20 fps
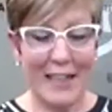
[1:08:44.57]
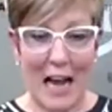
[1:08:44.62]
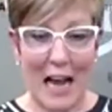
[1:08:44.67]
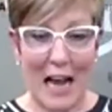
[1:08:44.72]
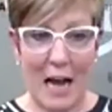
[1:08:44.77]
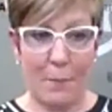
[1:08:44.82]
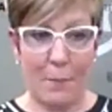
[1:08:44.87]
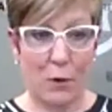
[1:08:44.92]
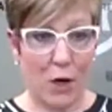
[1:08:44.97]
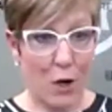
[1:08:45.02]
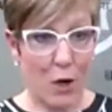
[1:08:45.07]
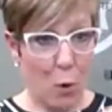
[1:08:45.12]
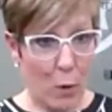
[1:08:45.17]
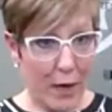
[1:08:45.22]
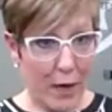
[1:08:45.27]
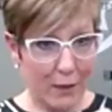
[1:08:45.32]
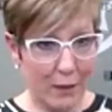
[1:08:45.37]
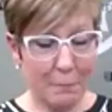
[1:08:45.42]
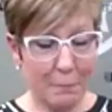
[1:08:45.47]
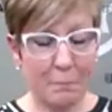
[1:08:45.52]
um, or in
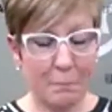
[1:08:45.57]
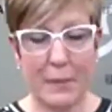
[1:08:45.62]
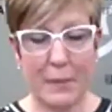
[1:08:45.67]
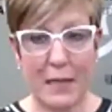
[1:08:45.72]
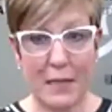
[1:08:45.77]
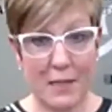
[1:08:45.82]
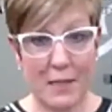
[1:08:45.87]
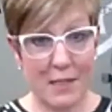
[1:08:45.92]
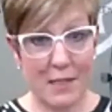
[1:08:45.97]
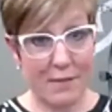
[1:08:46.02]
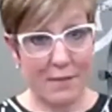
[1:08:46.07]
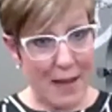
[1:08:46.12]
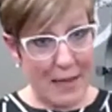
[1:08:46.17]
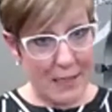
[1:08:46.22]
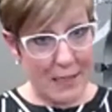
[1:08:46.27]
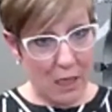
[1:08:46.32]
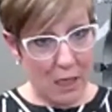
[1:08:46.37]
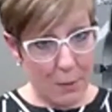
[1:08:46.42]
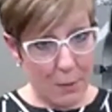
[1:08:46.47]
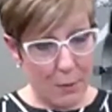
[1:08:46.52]
oil because it's a
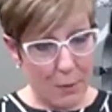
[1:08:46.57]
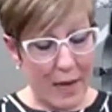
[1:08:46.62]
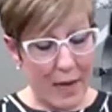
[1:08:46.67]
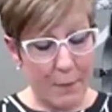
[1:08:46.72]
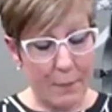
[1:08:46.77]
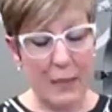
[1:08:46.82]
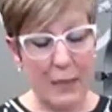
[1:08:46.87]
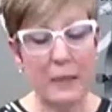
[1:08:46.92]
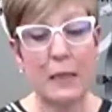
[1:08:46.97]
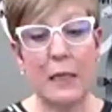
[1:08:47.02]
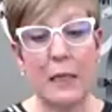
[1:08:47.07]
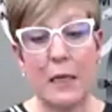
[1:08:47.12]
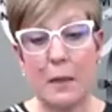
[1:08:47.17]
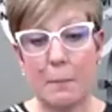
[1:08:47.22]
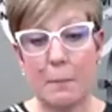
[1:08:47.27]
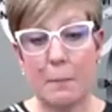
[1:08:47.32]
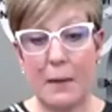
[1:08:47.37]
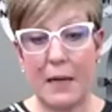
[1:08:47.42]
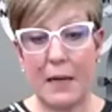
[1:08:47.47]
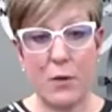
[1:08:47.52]
fat soluble vitamin.
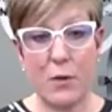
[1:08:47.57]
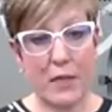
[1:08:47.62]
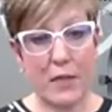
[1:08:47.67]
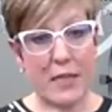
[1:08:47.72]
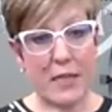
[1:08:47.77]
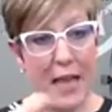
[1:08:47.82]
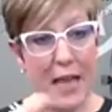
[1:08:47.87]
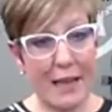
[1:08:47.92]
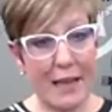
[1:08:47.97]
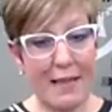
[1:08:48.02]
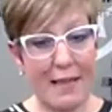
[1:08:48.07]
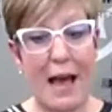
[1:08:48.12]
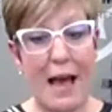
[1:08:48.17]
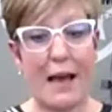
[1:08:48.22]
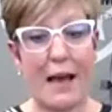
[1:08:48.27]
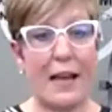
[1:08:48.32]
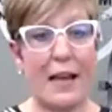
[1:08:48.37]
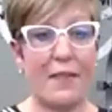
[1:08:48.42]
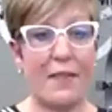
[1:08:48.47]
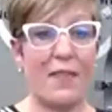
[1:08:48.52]
But you can take
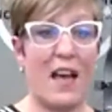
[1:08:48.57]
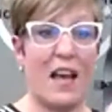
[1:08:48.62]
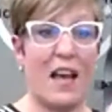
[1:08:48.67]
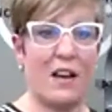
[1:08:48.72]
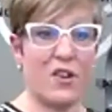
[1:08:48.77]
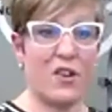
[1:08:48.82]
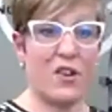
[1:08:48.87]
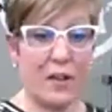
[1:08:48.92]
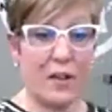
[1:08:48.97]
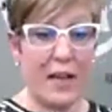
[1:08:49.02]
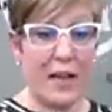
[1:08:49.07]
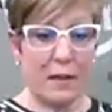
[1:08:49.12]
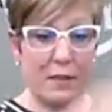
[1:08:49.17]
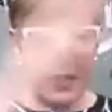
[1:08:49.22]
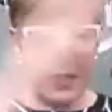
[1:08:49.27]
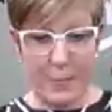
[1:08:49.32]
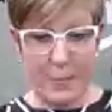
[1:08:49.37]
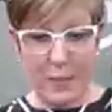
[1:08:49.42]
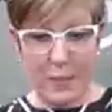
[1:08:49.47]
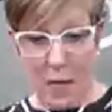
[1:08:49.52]
that, and then your
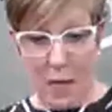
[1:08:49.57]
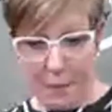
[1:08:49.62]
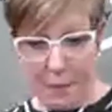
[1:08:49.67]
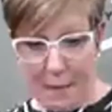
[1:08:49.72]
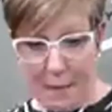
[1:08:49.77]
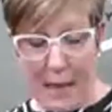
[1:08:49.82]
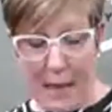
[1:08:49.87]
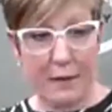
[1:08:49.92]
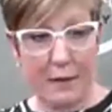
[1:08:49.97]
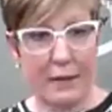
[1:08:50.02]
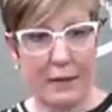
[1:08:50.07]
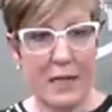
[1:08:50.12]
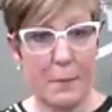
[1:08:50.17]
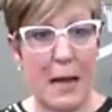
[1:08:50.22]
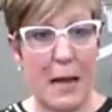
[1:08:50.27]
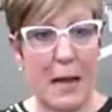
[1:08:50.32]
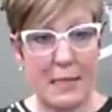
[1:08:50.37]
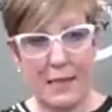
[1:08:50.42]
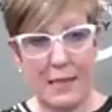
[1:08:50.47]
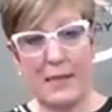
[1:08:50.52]
calcium is automatically
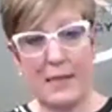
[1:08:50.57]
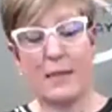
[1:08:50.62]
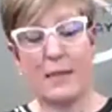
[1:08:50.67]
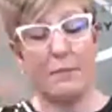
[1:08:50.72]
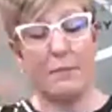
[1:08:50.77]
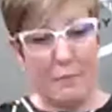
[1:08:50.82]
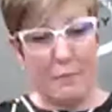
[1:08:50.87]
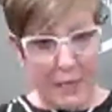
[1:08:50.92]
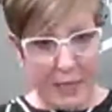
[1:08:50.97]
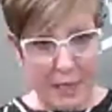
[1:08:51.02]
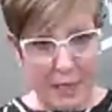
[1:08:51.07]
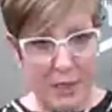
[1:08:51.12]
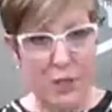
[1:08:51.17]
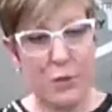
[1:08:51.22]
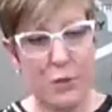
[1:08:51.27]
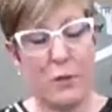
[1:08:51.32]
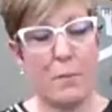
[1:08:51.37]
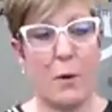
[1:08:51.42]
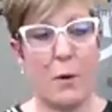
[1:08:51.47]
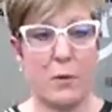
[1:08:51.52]
deposited
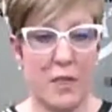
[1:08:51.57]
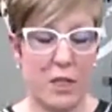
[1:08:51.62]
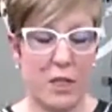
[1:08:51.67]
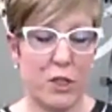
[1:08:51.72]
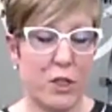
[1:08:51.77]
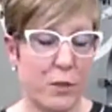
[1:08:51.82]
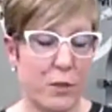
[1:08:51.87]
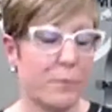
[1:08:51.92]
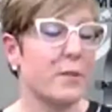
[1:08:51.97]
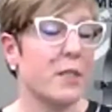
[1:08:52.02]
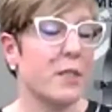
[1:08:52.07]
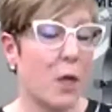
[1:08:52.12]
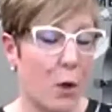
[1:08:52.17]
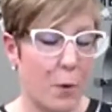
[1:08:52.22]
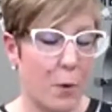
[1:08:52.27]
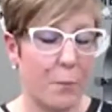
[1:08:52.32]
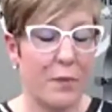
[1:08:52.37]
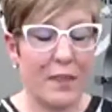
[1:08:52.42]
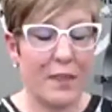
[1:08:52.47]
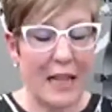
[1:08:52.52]
into the bone tissue.
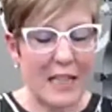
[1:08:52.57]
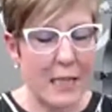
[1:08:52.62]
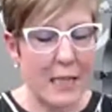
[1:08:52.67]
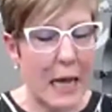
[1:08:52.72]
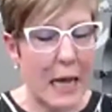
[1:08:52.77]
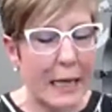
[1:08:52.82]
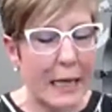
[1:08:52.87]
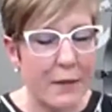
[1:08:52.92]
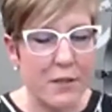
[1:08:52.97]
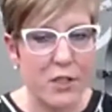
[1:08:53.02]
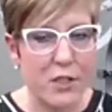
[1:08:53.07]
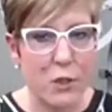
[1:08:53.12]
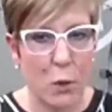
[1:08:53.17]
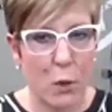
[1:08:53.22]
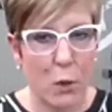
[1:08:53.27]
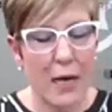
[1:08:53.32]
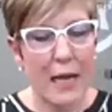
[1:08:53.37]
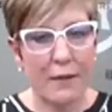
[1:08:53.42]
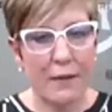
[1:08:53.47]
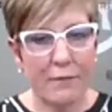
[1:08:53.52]
So that's kind of the
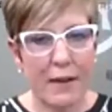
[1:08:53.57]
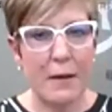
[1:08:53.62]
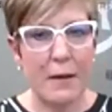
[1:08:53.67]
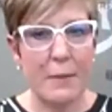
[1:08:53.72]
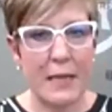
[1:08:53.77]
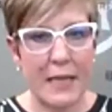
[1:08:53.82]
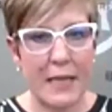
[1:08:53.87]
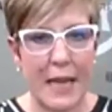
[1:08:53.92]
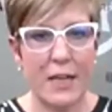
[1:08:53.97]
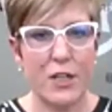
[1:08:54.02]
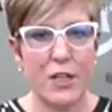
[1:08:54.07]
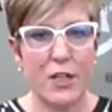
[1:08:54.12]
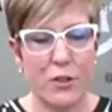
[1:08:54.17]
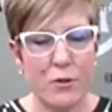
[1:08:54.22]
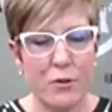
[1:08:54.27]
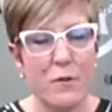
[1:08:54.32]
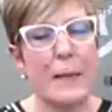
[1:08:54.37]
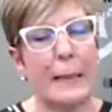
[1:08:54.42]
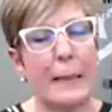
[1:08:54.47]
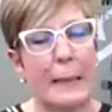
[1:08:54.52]
story on vitamin
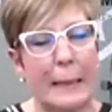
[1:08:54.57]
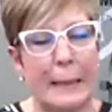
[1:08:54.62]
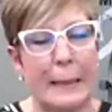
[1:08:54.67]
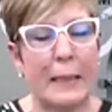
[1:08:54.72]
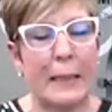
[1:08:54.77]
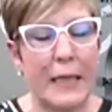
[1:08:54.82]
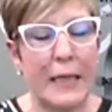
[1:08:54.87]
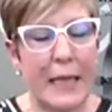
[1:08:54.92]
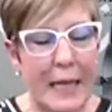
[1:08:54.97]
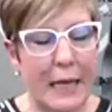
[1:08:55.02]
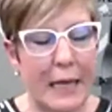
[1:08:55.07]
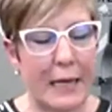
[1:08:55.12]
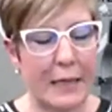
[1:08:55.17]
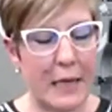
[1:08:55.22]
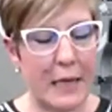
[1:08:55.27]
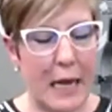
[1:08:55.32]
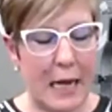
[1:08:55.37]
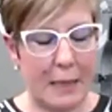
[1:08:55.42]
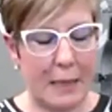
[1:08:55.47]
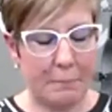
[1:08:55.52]
K2
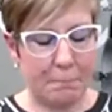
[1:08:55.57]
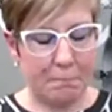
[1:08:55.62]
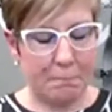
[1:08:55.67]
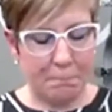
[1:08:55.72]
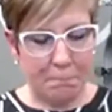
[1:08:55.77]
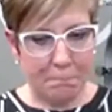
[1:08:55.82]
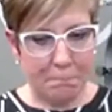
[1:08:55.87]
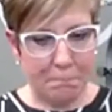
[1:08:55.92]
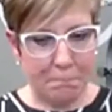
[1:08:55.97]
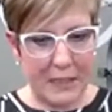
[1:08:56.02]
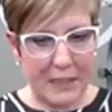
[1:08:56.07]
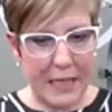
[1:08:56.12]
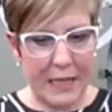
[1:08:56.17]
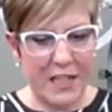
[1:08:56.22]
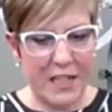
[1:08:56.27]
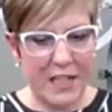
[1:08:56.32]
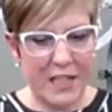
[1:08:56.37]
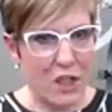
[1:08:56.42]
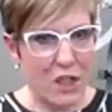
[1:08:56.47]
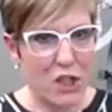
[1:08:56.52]
in, um,
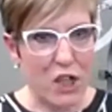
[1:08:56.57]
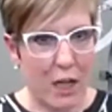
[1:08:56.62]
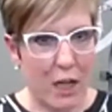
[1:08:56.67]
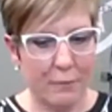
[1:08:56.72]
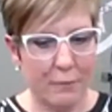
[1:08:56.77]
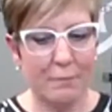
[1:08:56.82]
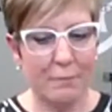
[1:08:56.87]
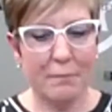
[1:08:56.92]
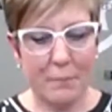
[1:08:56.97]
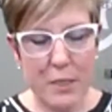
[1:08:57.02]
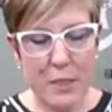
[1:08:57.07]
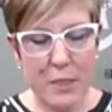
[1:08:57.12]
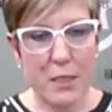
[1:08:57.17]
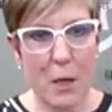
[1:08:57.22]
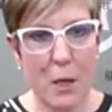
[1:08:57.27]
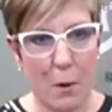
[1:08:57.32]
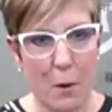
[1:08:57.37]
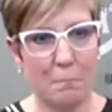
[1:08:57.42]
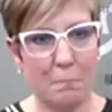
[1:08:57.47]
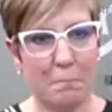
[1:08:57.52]
in a nutshell.
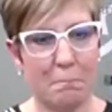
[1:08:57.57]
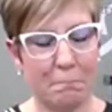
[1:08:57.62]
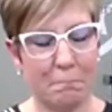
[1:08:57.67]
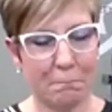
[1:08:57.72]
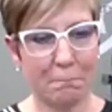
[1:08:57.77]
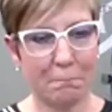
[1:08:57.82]
So